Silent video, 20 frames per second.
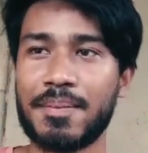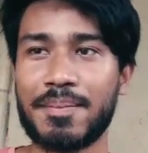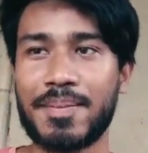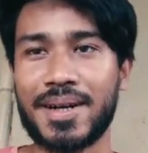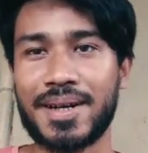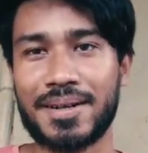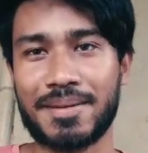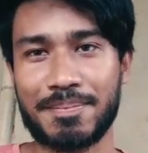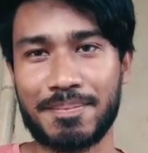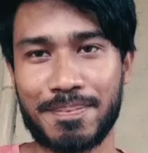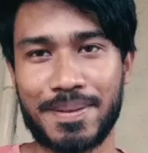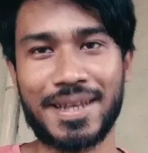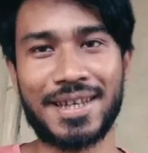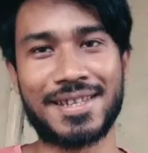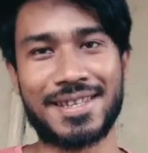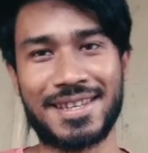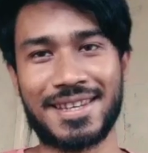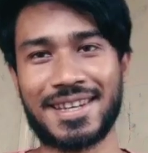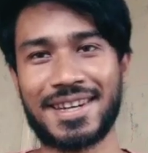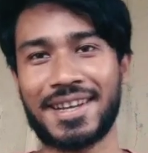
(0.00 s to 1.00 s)
But
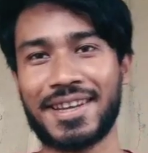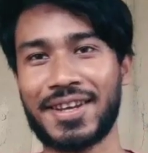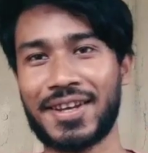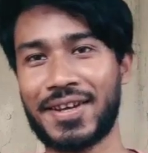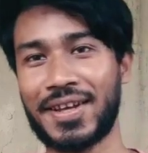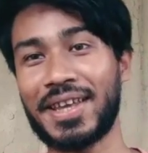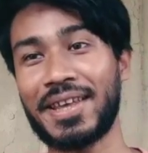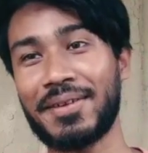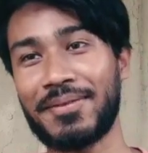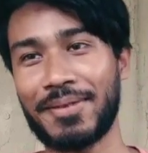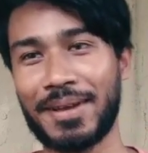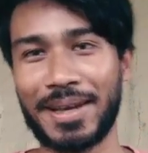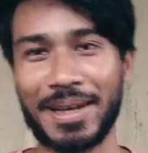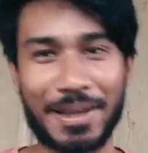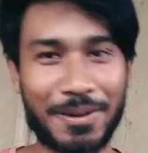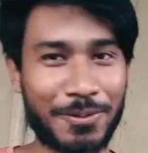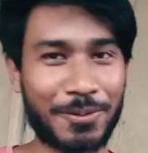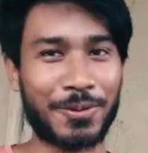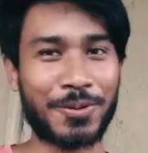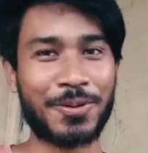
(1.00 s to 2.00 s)
please, yeah, if
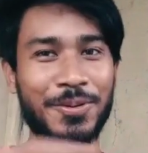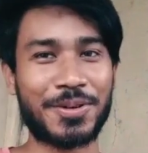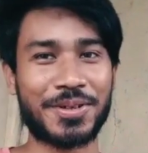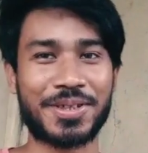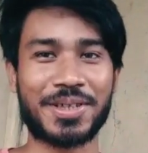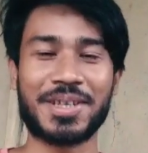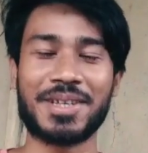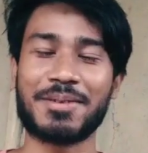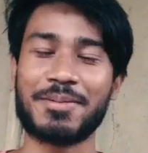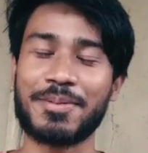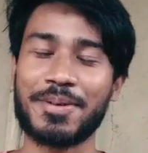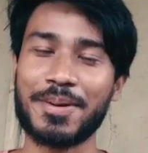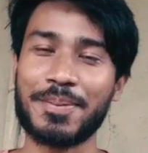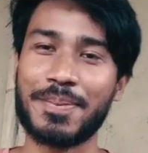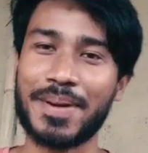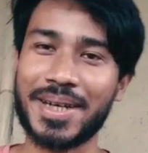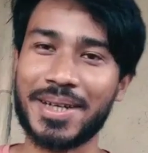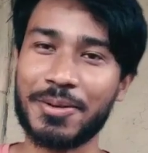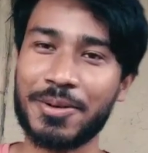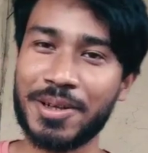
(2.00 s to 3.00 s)
any gurus,
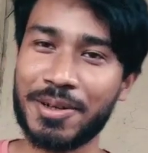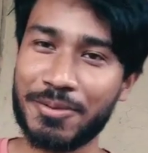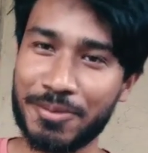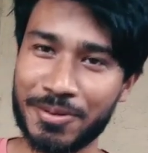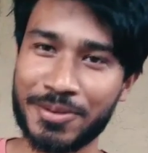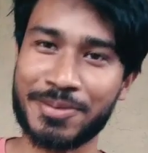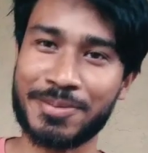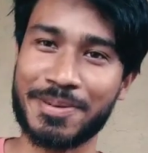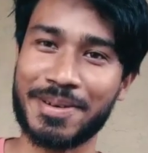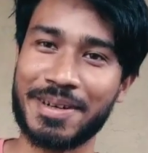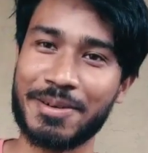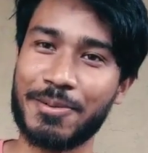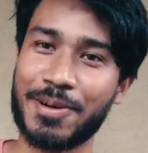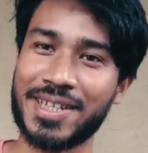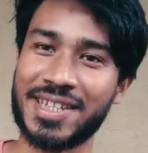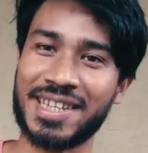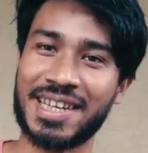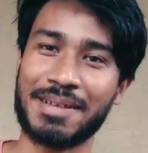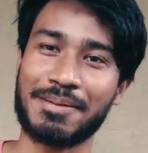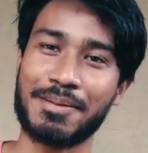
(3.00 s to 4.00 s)
Bathouni gurus for
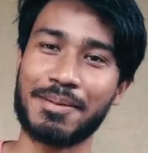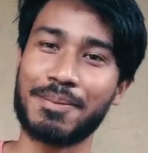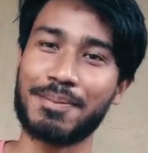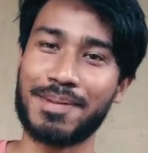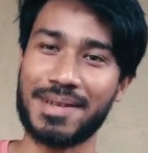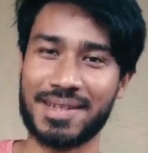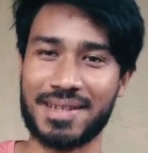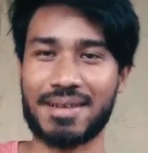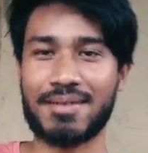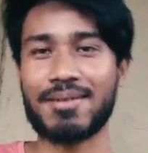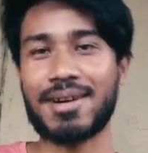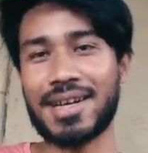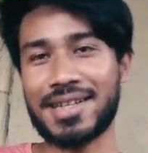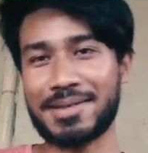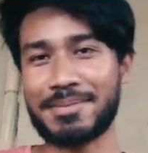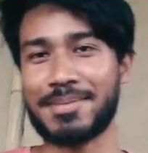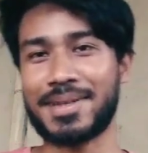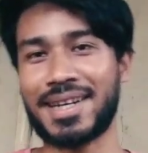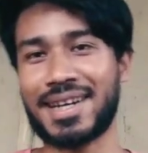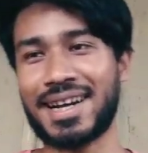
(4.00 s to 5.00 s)
watching, please,
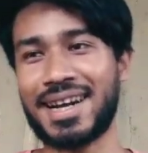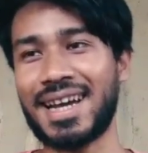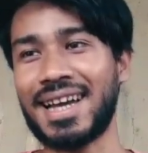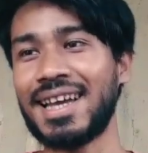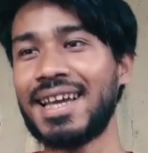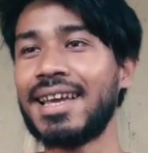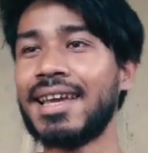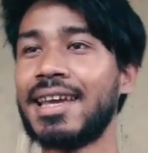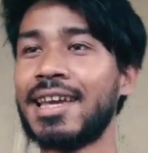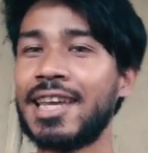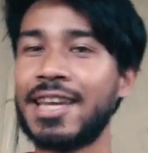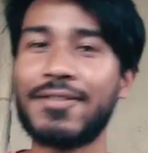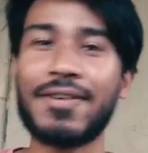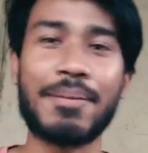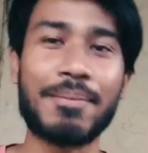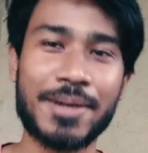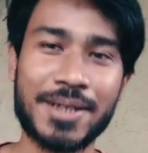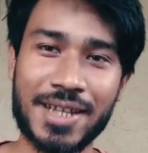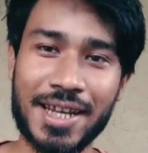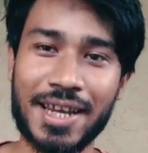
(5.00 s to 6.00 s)
if
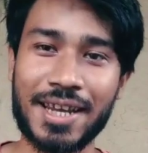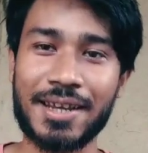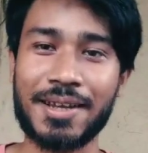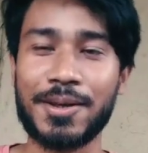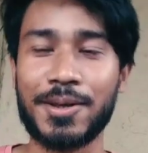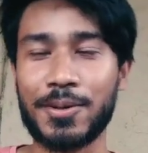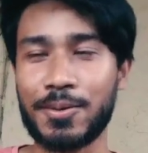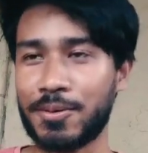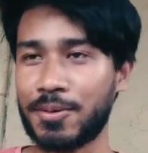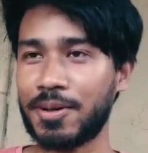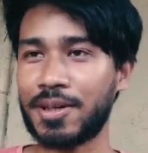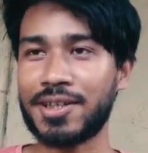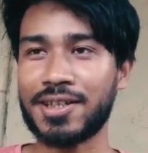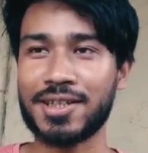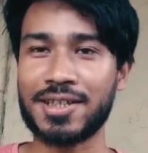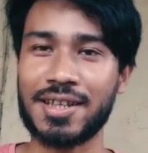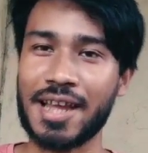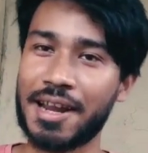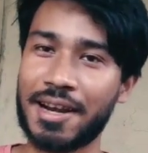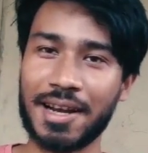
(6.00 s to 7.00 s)
I mistake, you can
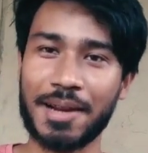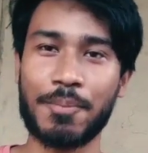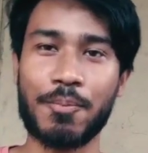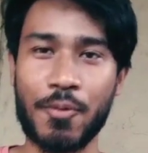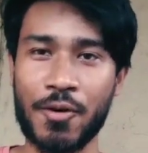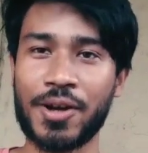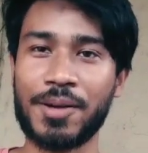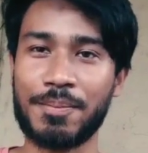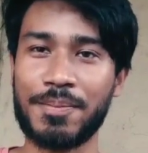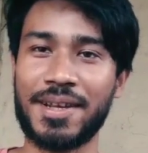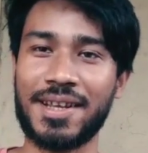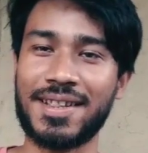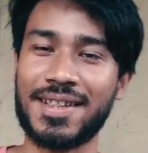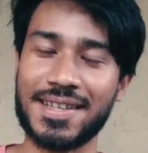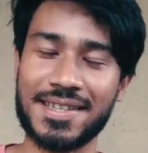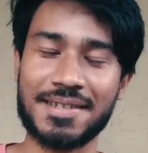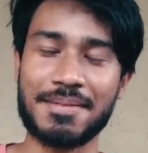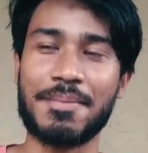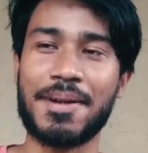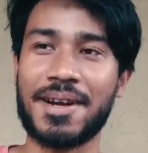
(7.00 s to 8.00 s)
just directly point me. It
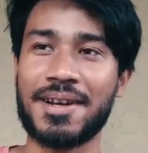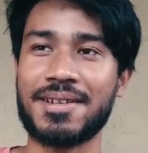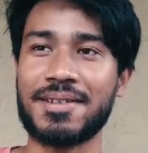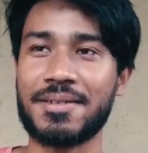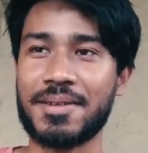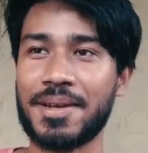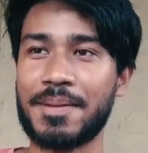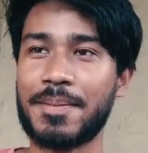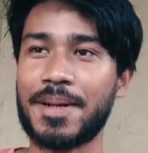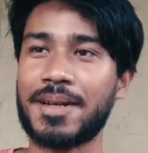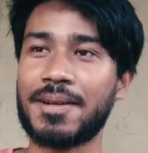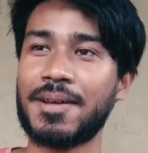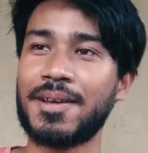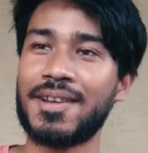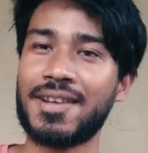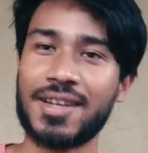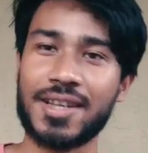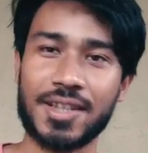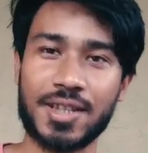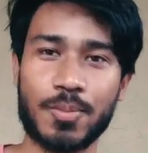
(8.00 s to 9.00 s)
doesn't matter, okay? But
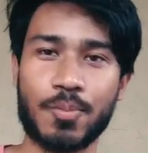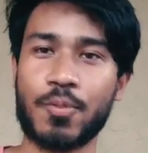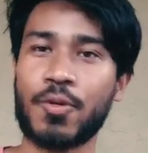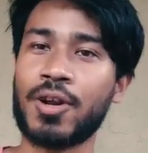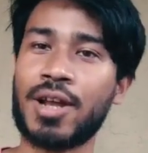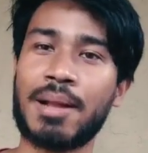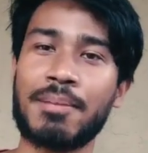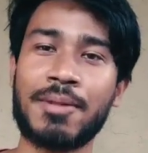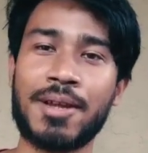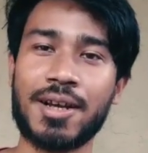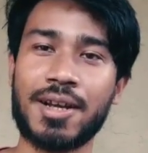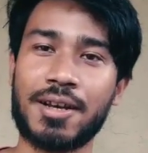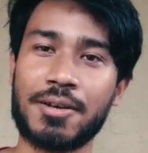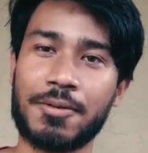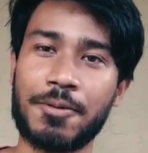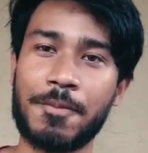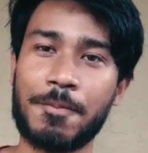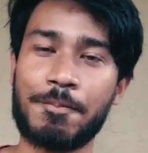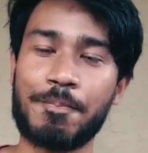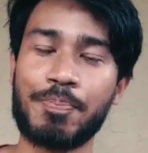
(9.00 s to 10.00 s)
nungser point kalna hai
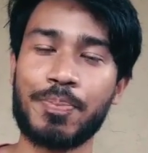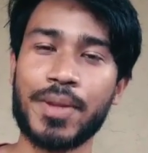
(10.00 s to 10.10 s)
nako.